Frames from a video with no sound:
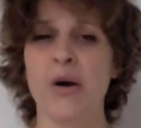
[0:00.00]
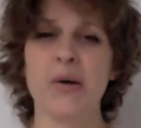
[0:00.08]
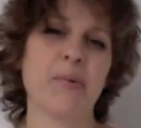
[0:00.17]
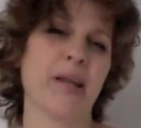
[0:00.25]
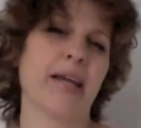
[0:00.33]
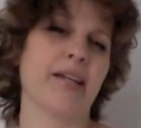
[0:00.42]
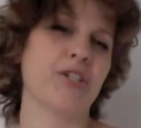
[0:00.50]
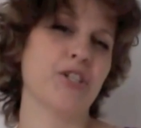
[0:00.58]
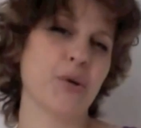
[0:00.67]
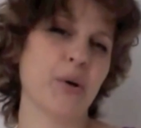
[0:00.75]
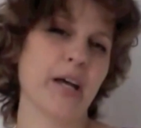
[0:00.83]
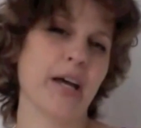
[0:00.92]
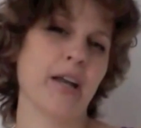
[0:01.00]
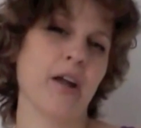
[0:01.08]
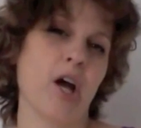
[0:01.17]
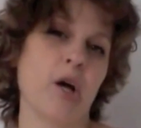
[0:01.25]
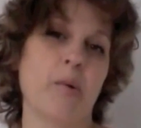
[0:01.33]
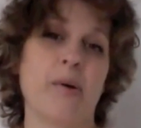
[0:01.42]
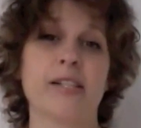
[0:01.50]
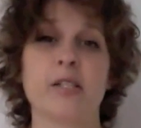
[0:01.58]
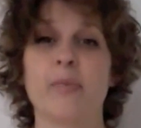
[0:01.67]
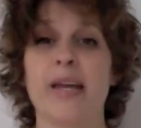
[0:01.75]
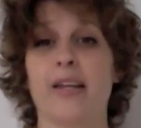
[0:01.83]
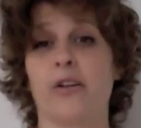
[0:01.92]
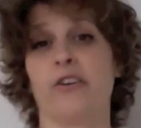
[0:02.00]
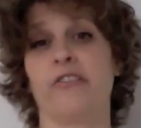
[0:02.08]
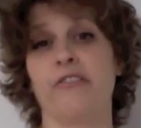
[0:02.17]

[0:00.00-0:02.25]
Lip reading: we want to enjoy it, we want to make it look